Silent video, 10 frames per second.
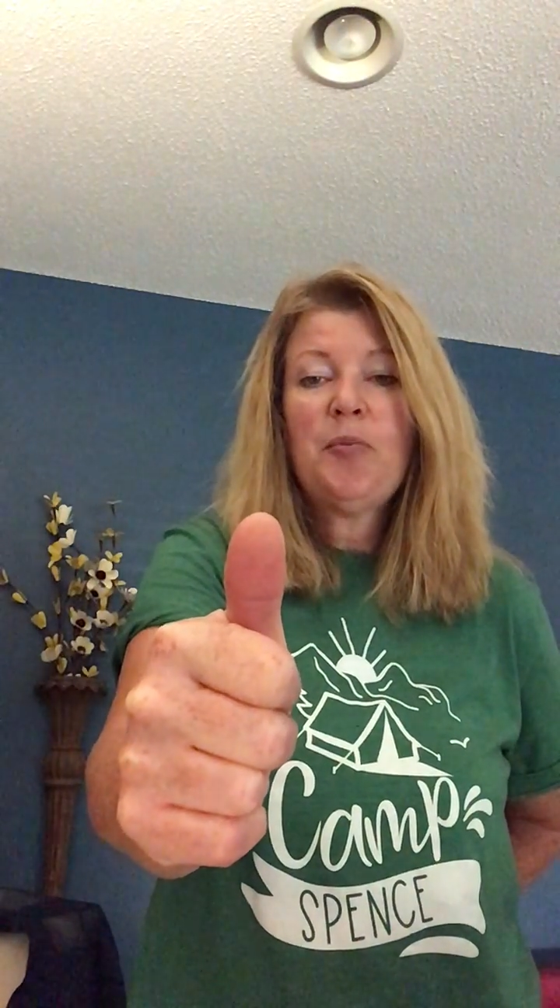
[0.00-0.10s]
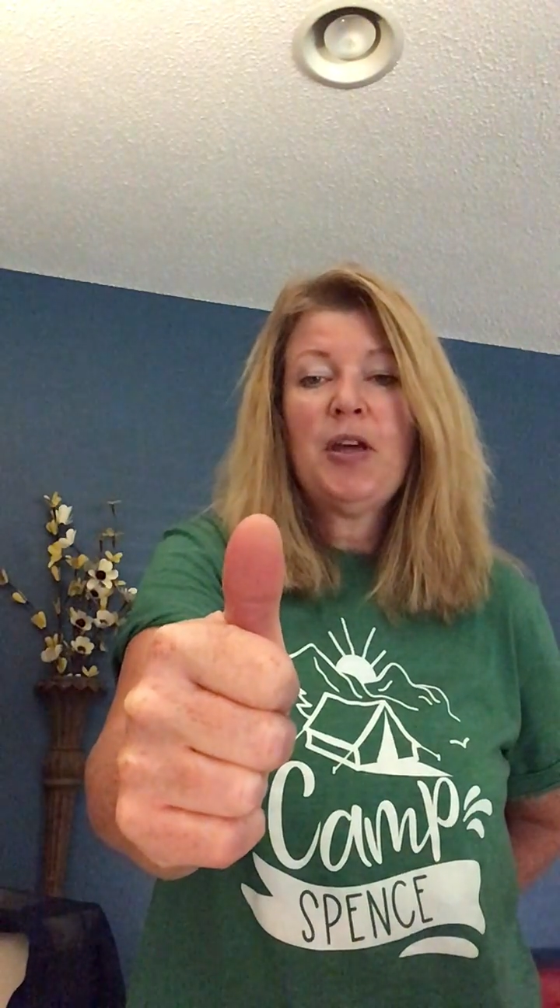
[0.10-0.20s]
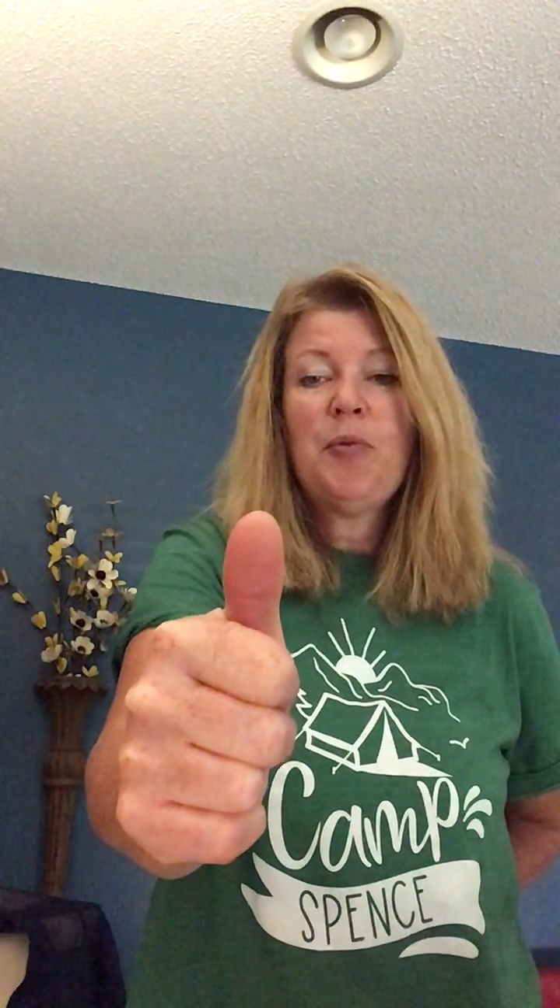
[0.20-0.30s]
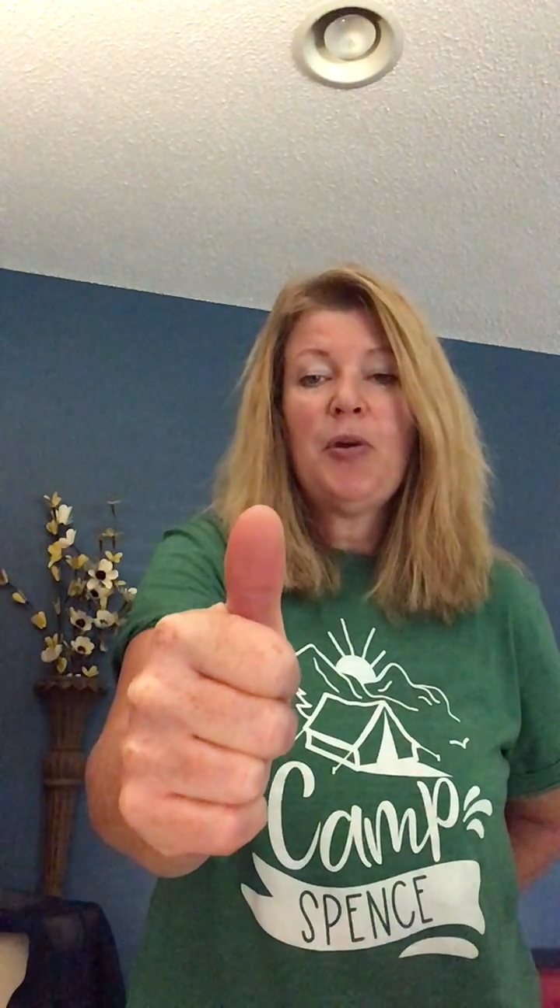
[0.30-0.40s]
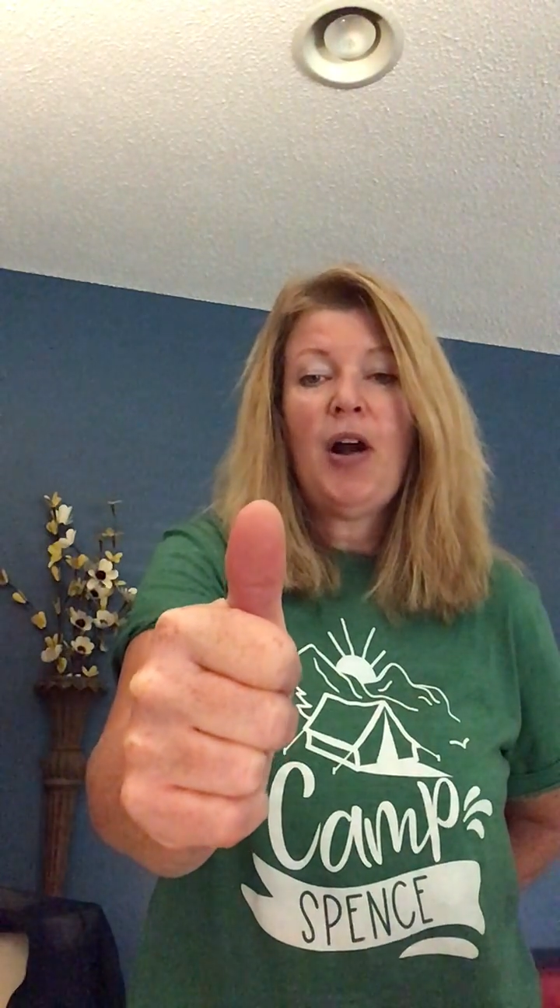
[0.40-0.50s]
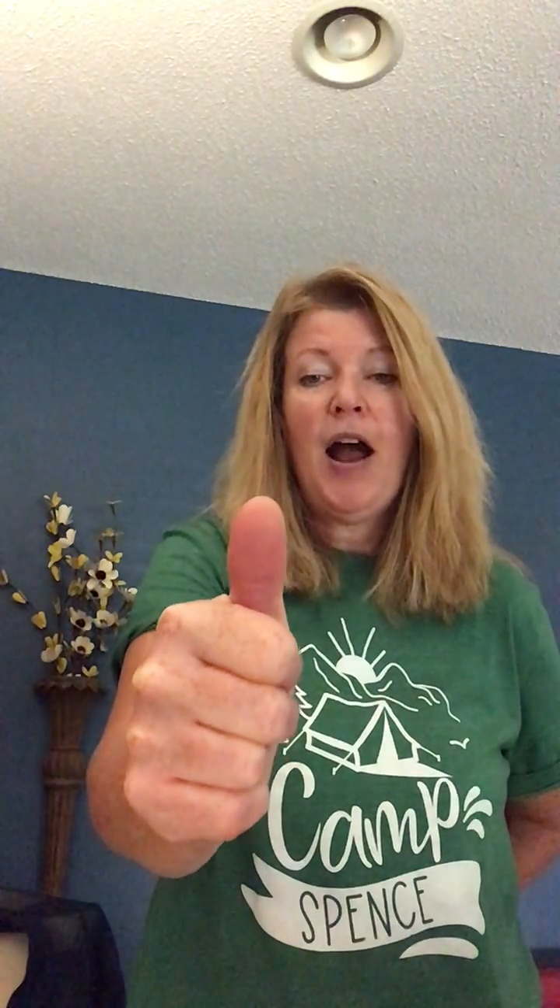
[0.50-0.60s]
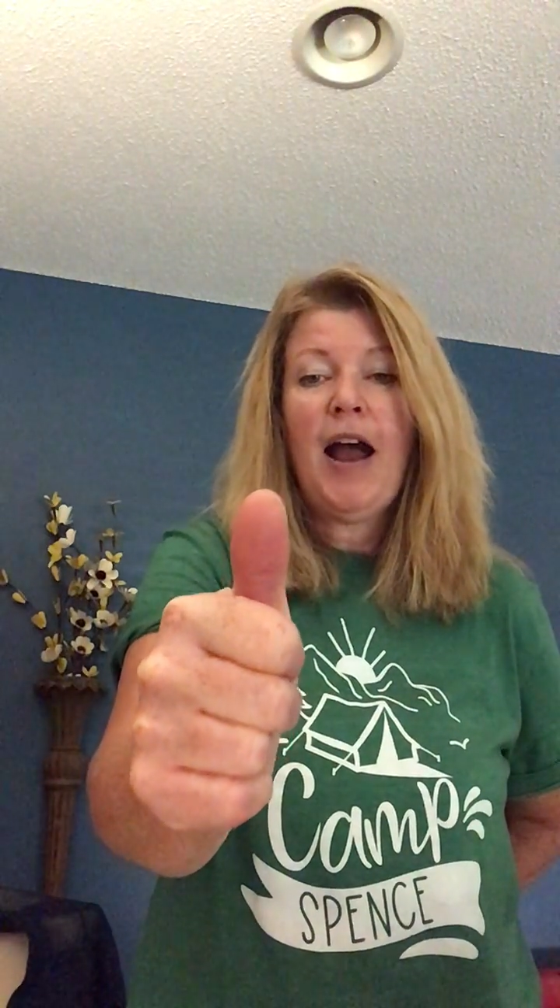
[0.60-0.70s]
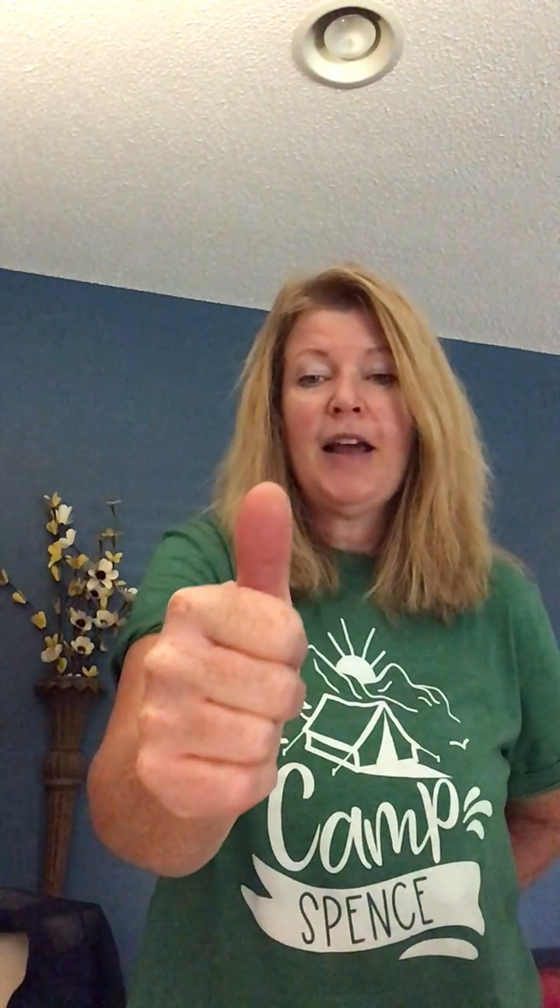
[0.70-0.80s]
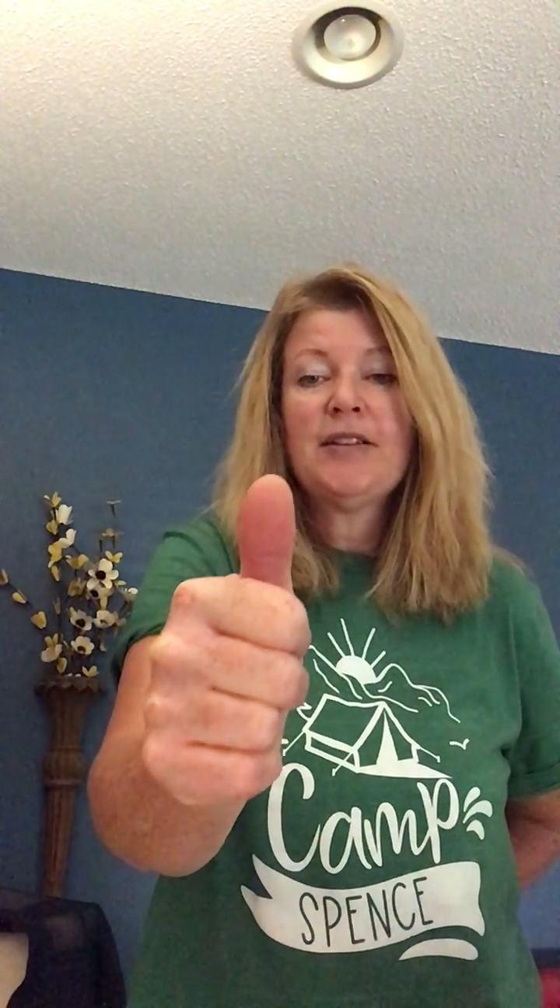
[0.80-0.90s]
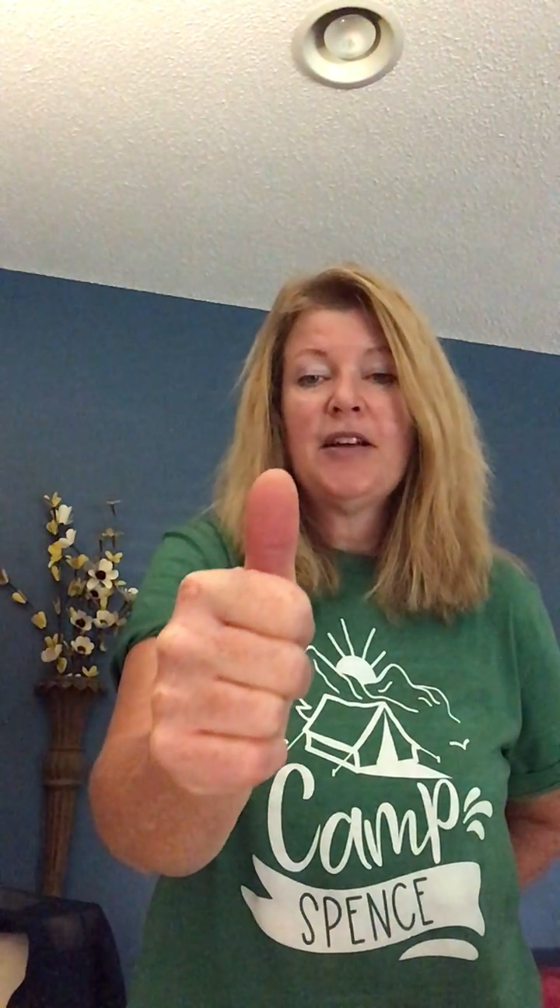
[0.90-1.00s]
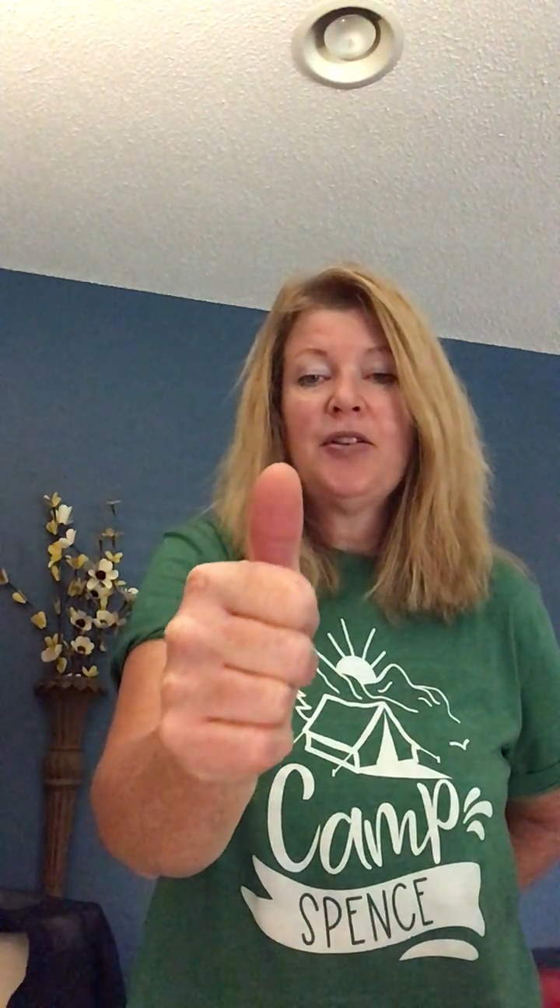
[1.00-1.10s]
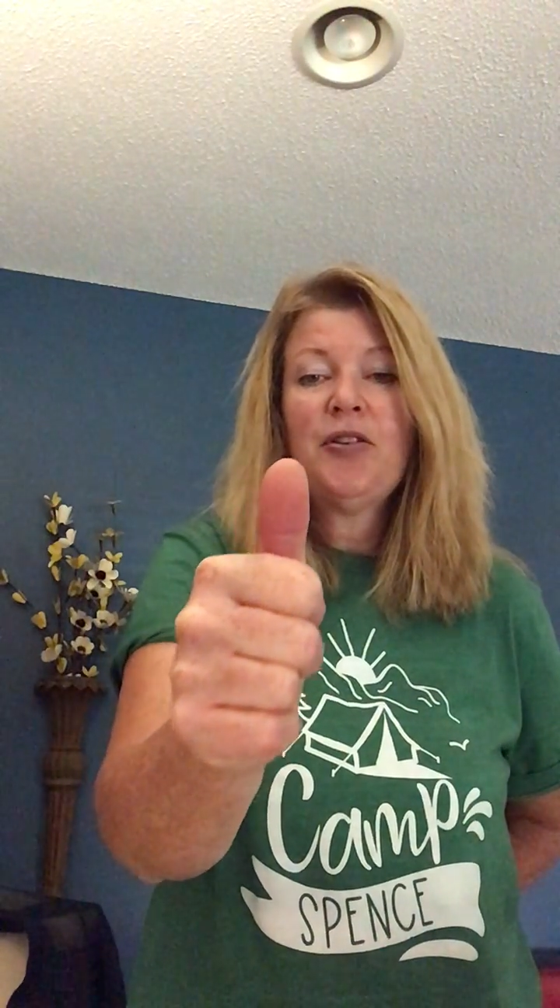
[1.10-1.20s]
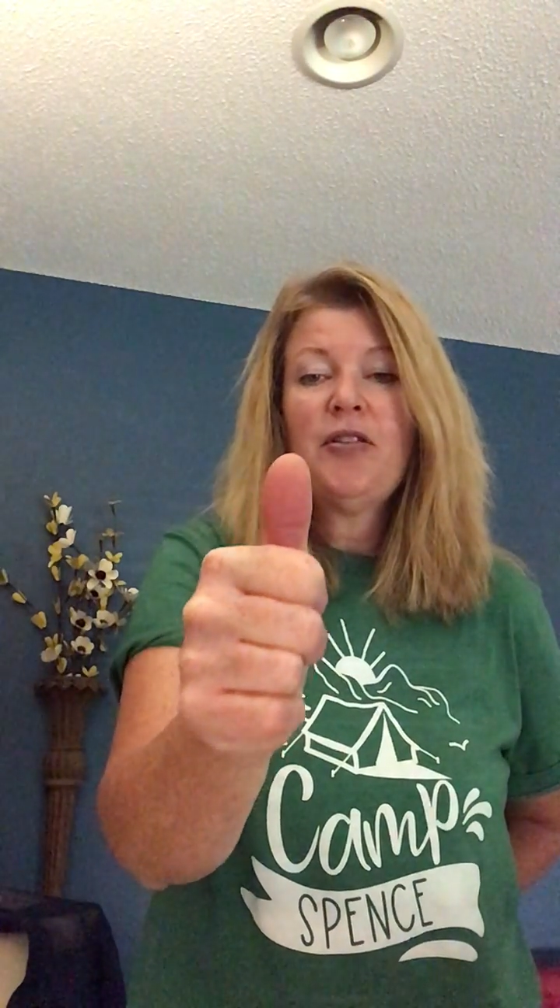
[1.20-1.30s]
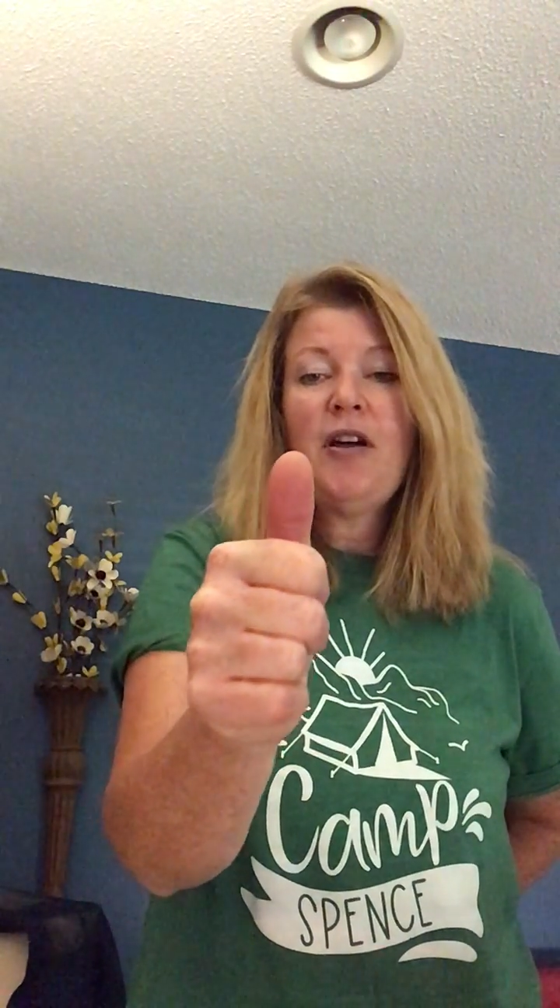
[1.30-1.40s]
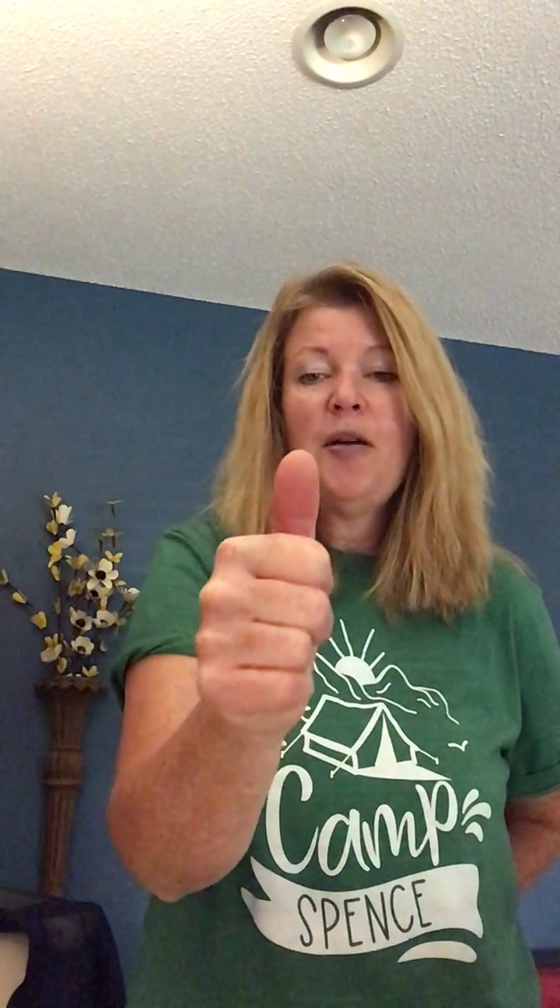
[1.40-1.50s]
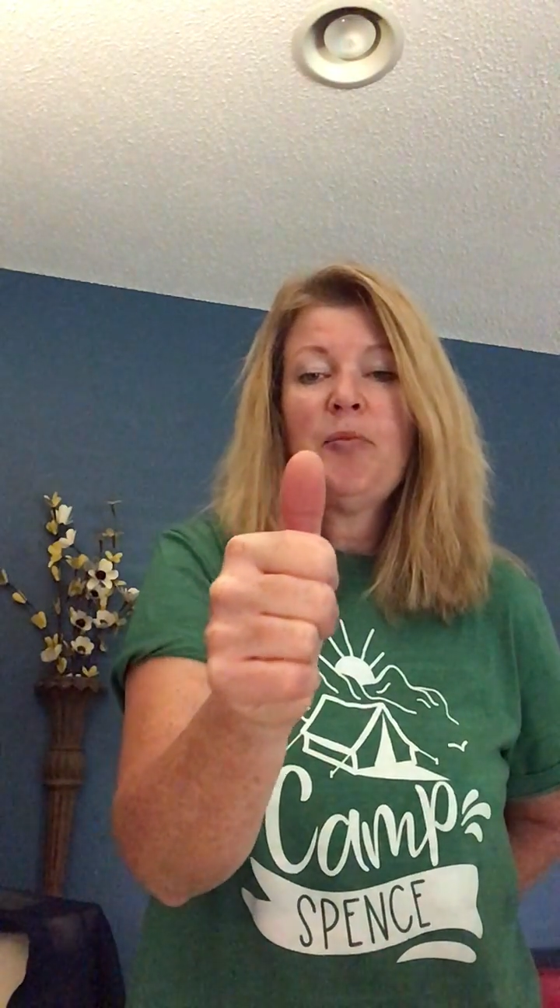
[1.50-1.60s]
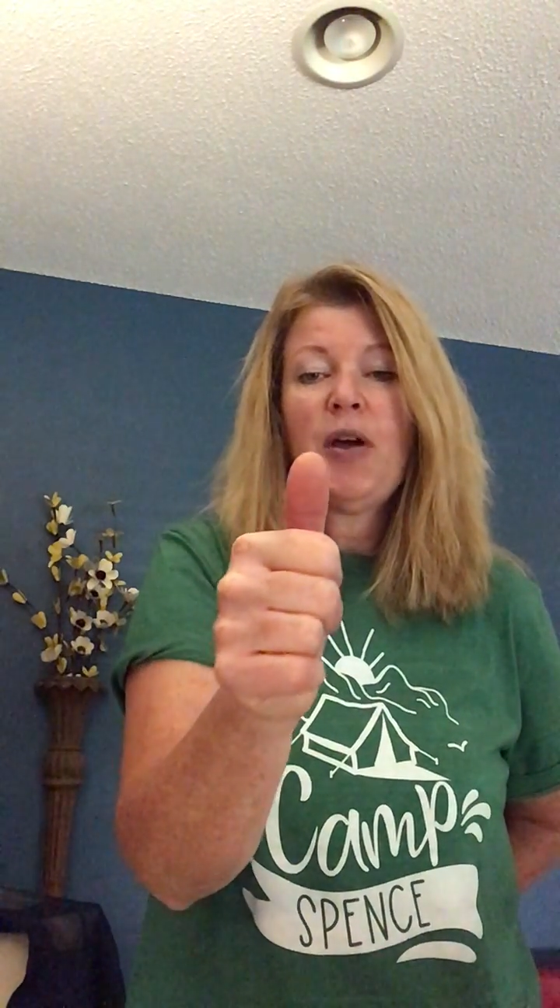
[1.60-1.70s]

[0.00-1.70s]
Keep your eyes on your thumb,